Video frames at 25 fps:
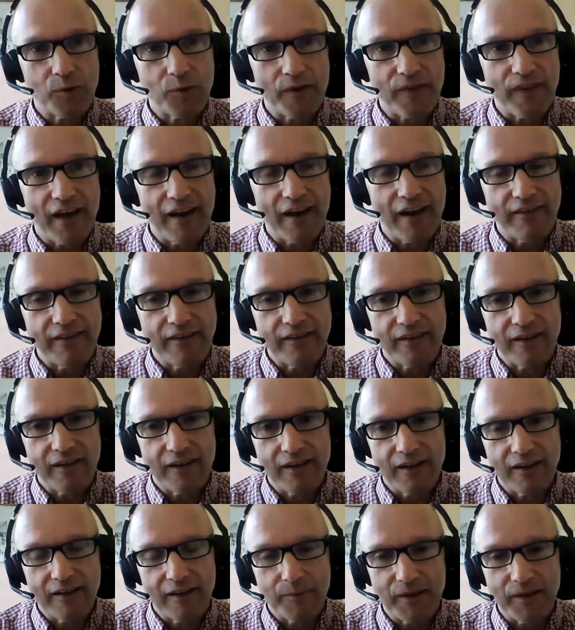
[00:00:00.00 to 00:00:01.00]
there in
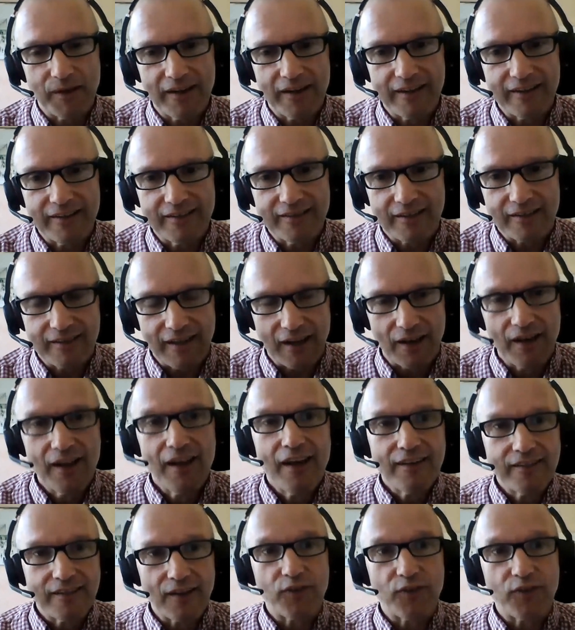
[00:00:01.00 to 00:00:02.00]
the Middle East is
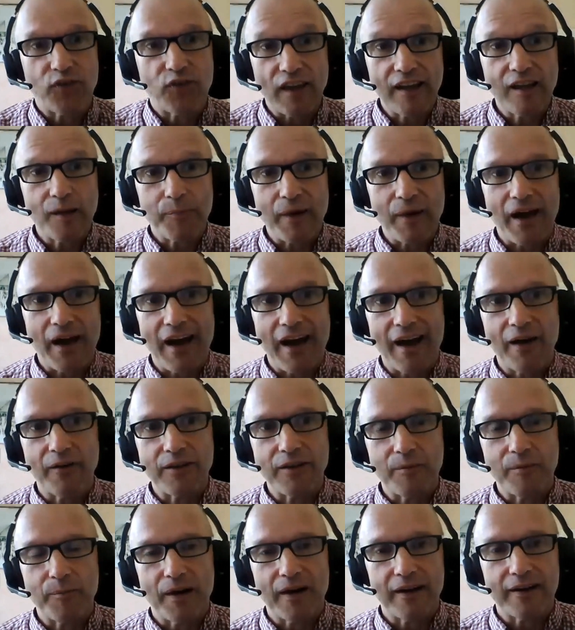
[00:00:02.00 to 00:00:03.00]
to think about how
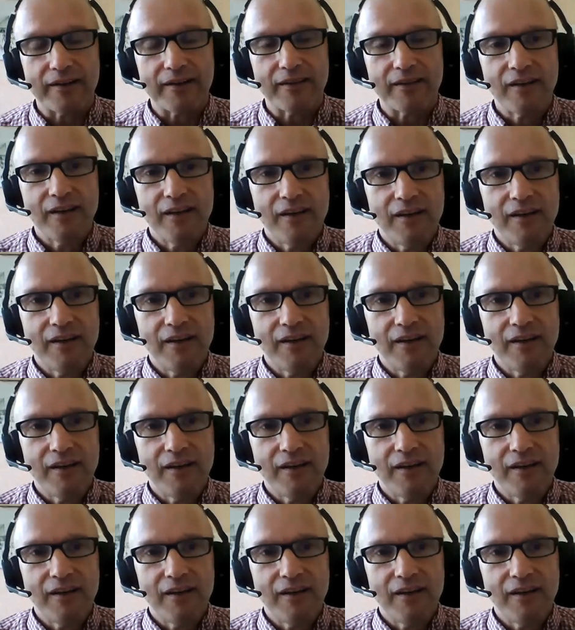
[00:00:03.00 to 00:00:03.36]
you might